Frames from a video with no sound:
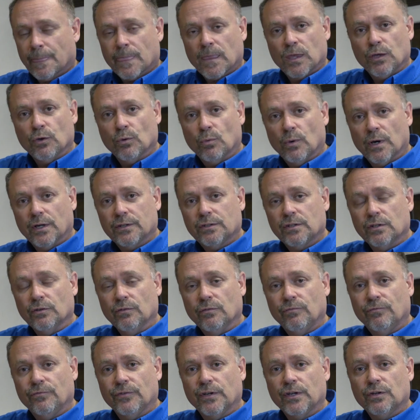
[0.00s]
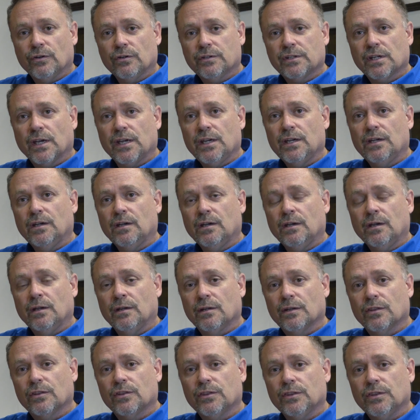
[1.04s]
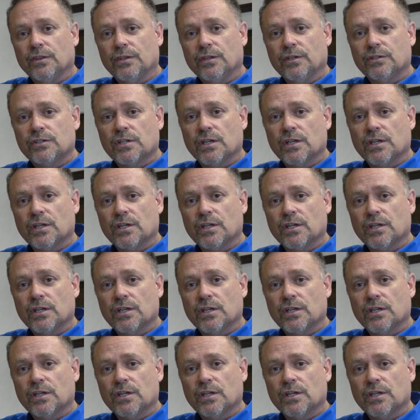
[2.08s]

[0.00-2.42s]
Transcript: you'll want to finger tighten the